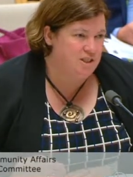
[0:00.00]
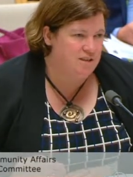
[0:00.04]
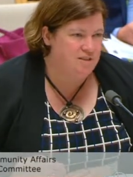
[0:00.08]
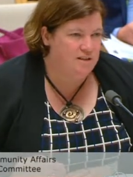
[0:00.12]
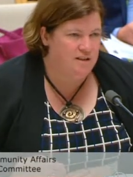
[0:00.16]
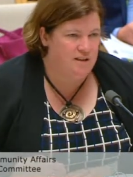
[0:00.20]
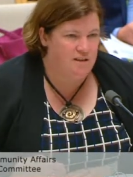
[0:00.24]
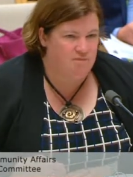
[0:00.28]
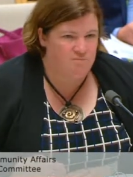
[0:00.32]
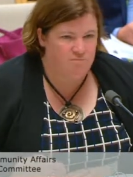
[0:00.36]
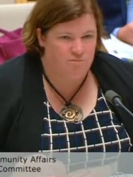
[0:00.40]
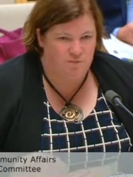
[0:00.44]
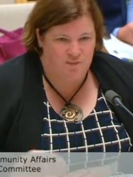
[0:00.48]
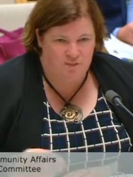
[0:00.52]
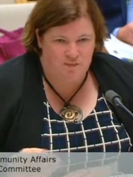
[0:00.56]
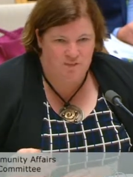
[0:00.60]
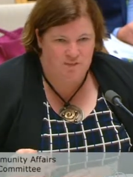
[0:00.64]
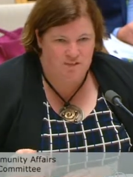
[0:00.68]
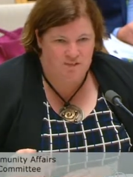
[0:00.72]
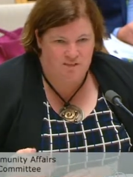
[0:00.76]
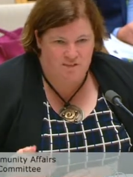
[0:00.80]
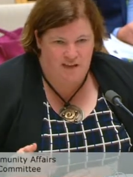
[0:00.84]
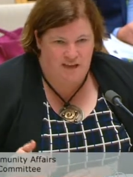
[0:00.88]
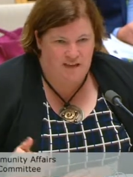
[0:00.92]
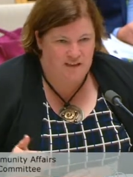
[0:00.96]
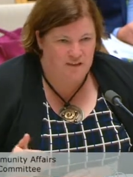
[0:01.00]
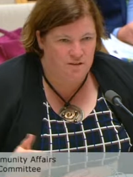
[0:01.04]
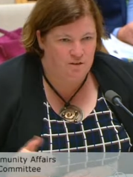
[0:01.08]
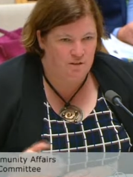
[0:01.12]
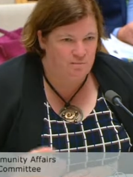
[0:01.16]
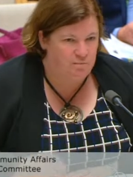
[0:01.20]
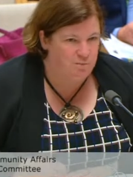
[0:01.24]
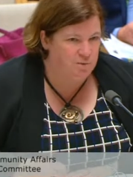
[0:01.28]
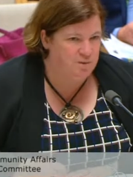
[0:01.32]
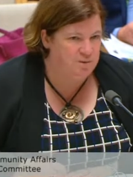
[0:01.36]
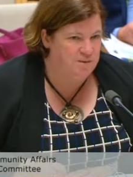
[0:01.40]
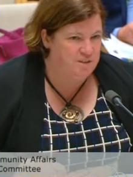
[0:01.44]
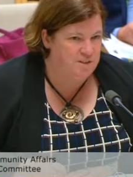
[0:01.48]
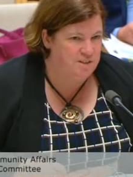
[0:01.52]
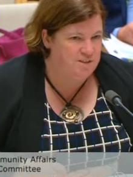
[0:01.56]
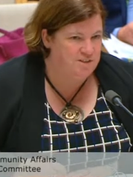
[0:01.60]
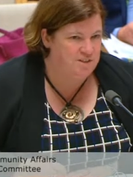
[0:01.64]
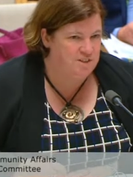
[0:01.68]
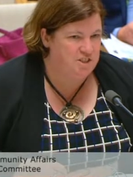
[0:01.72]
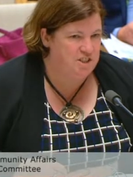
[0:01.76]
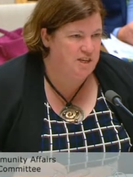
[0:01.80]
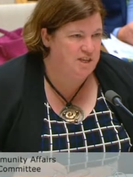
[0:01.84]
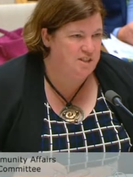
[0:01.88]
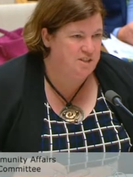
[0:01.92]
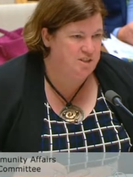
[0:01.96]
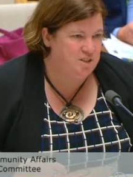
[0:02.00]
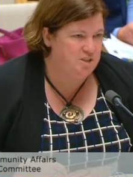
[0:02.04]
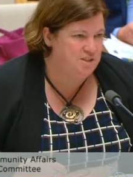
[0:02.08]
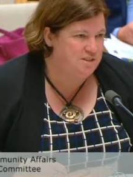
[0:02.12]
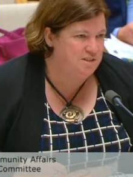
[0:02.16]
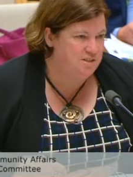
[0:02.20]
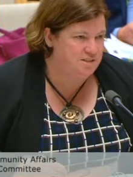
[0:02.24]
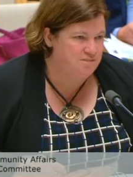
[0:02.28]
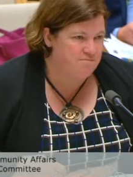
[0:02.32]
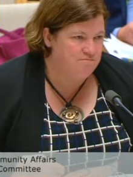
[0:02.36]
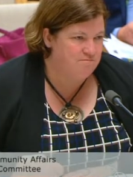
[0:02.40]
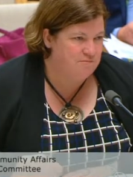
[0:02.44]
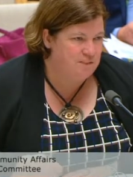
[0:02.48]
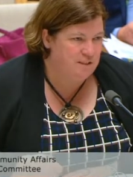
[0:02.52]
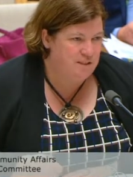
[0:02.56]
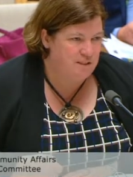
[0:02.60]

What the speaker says: and the government's taken on board those changes